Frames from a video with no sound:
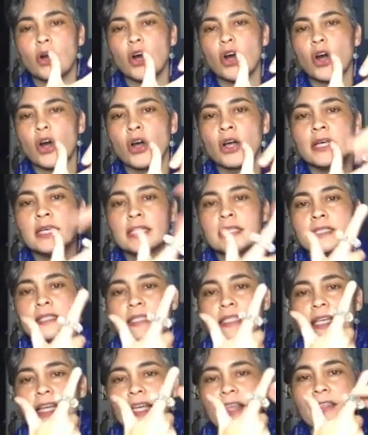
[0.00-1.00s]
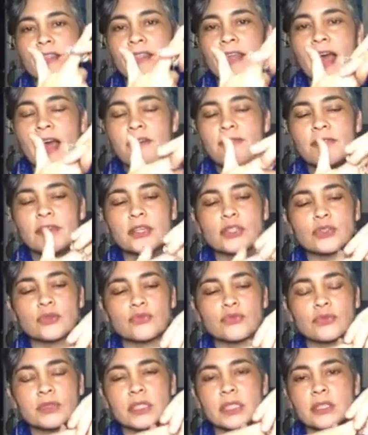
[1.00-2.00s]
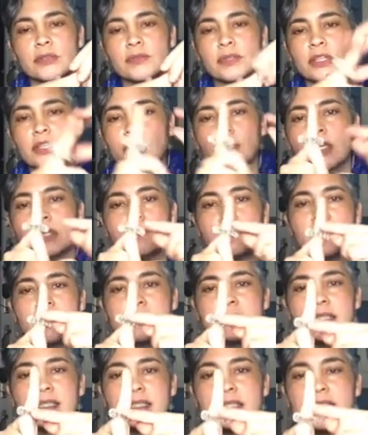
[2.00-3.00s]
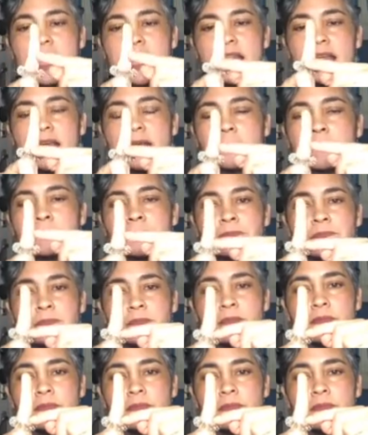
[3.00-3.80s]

Oh, see, that feels really, really good because it's getting